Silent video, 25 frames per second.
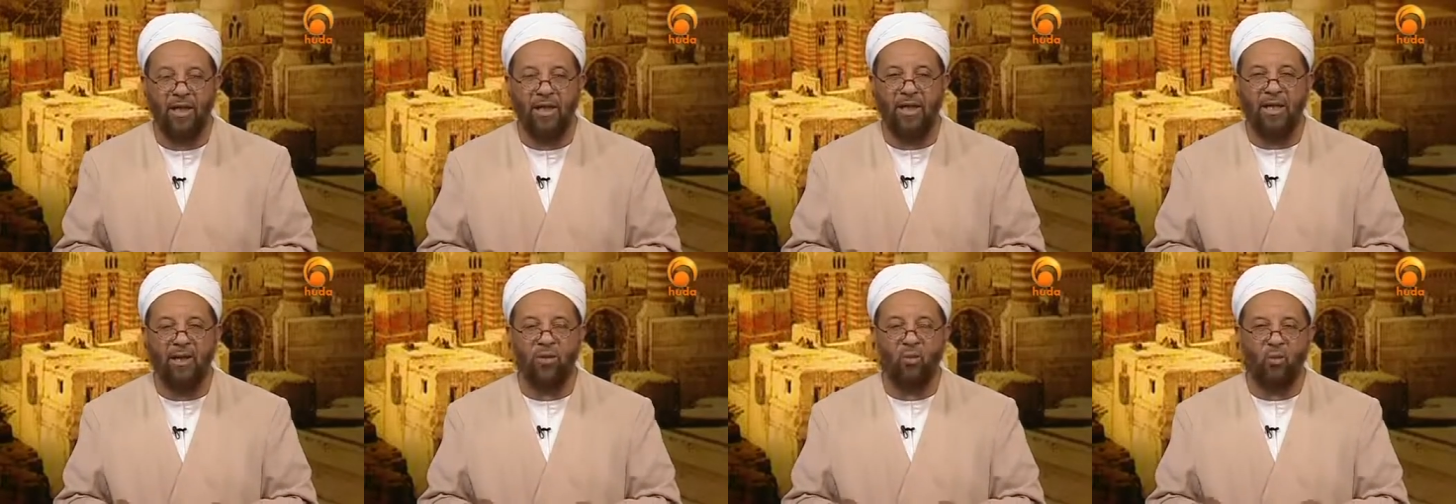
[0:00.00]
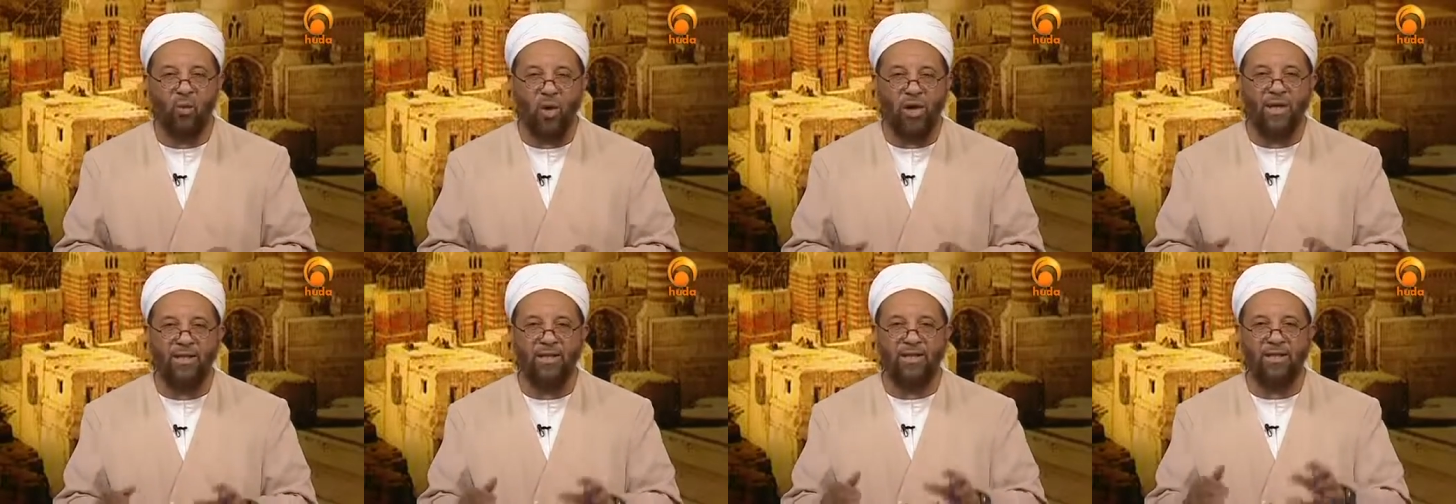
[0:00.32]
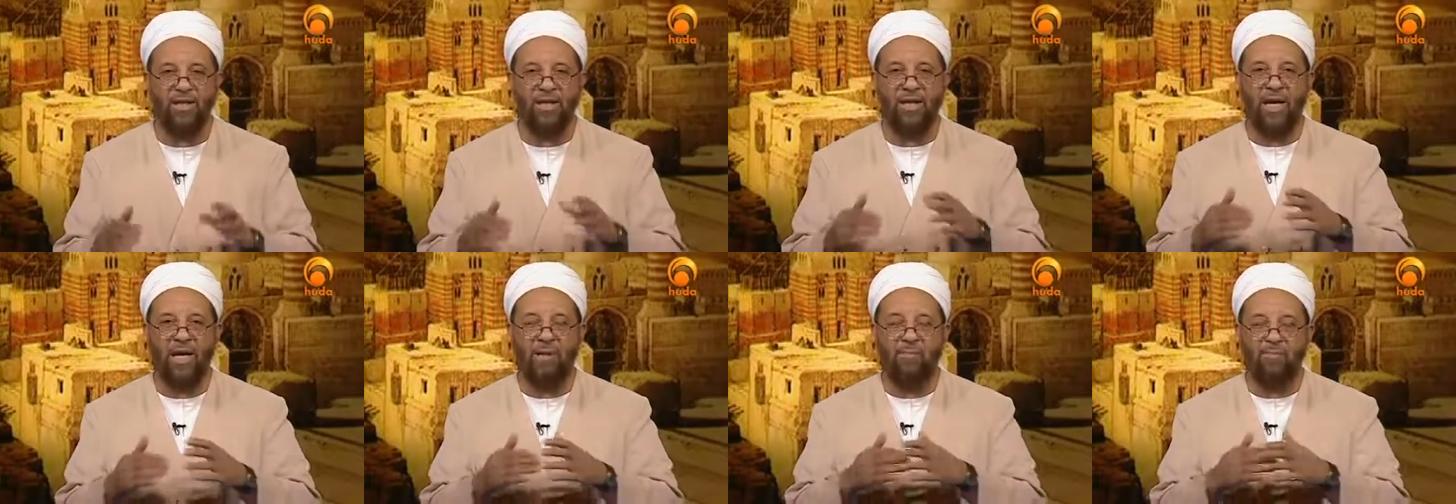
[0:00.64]
It
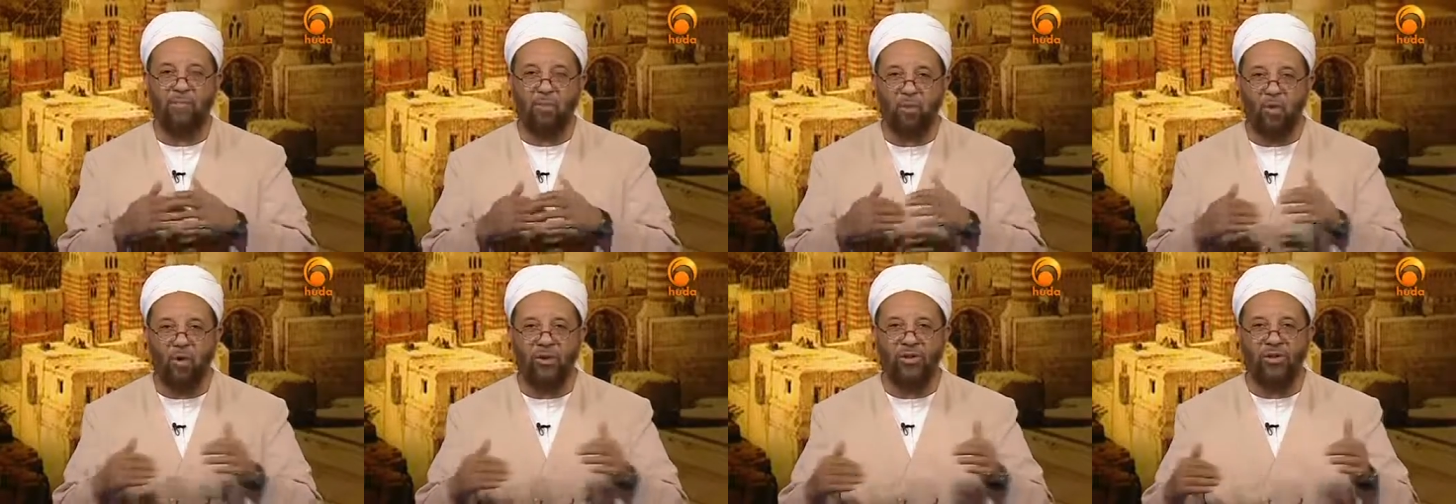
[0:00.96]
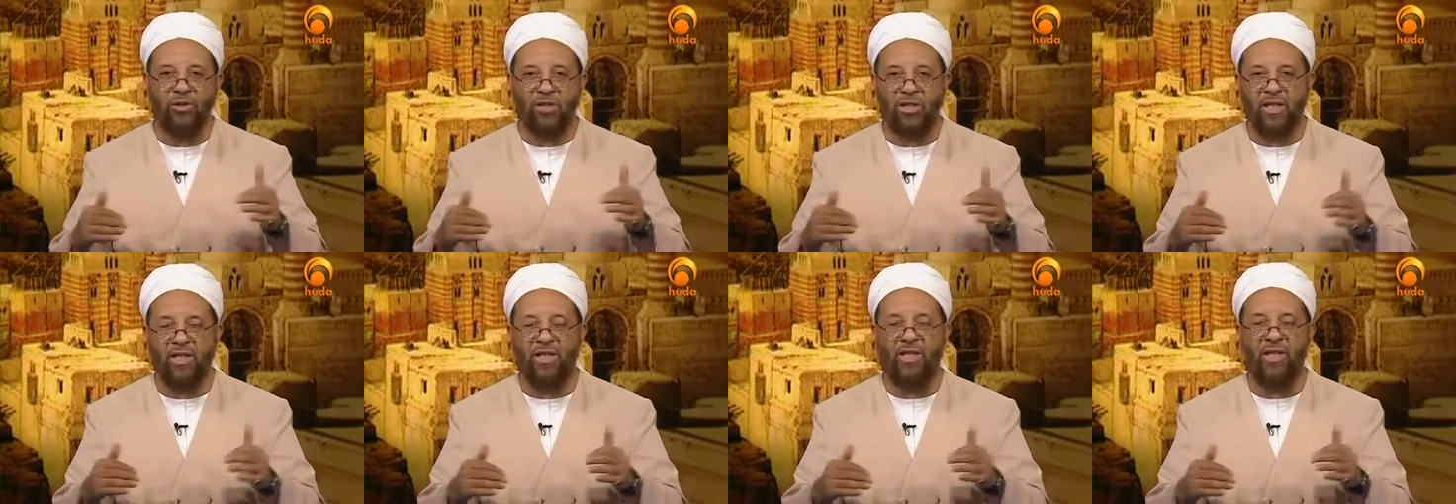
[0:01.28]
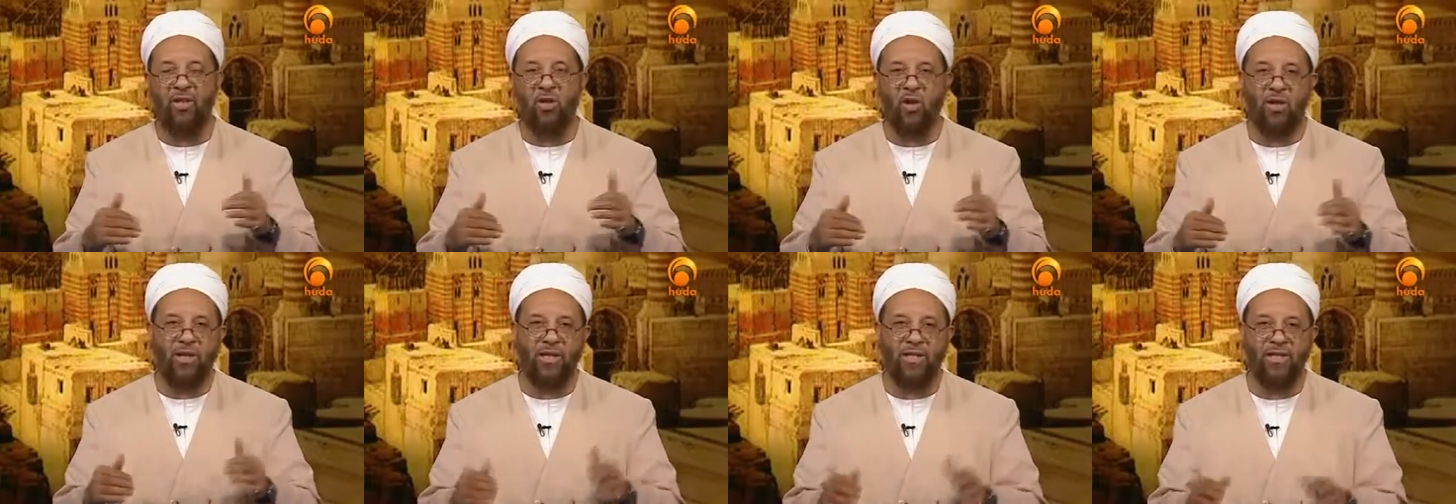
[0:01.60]
was a port
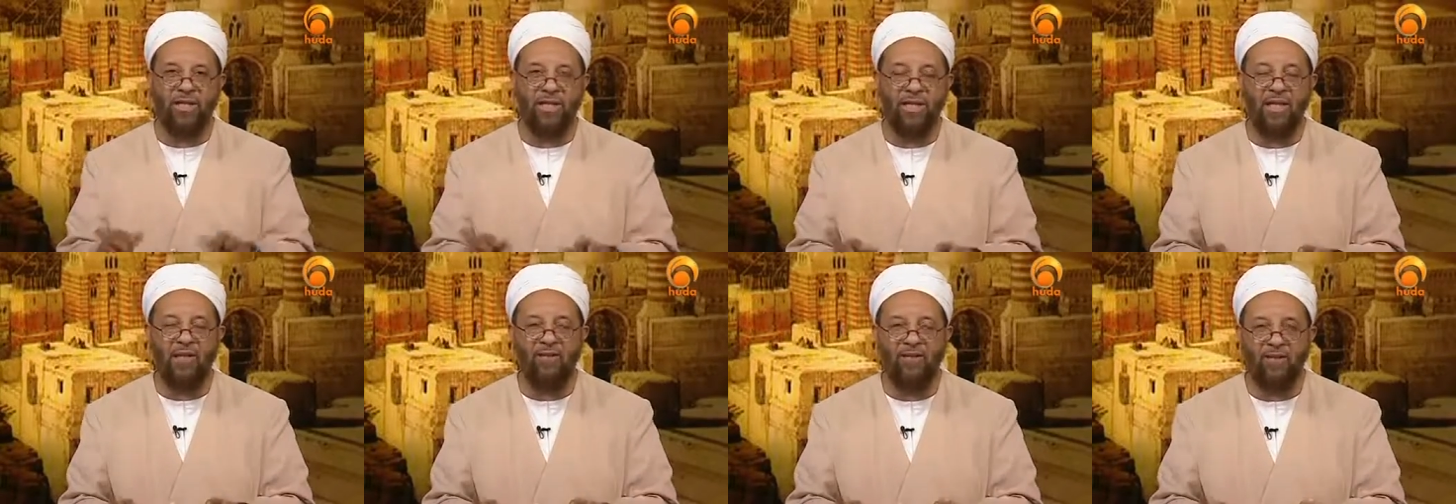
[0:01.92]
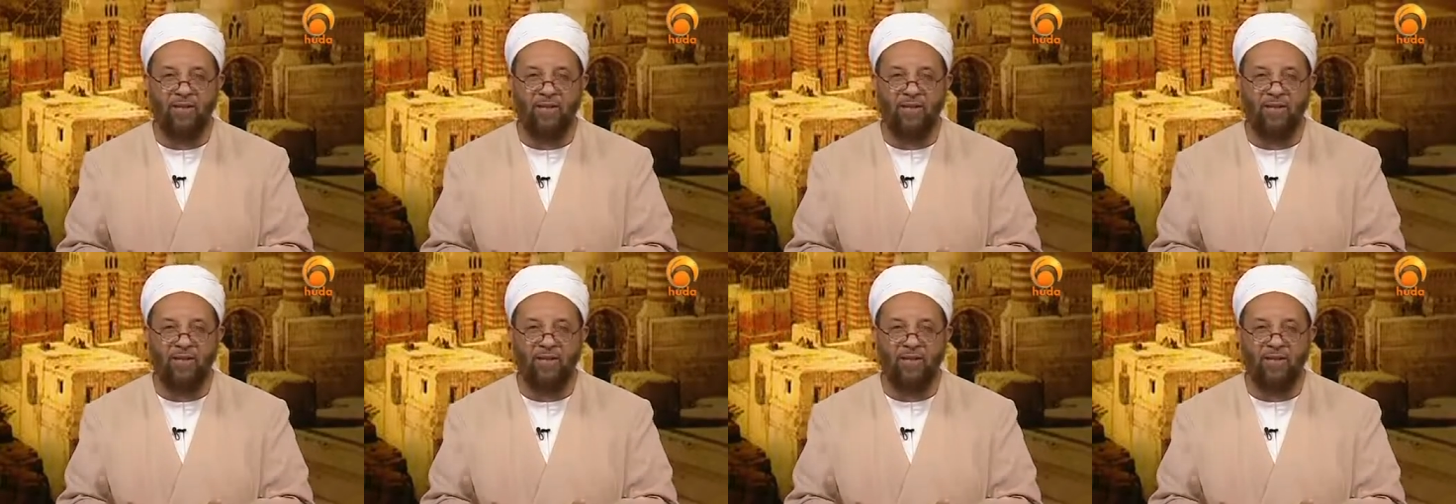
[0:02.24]
city on a sea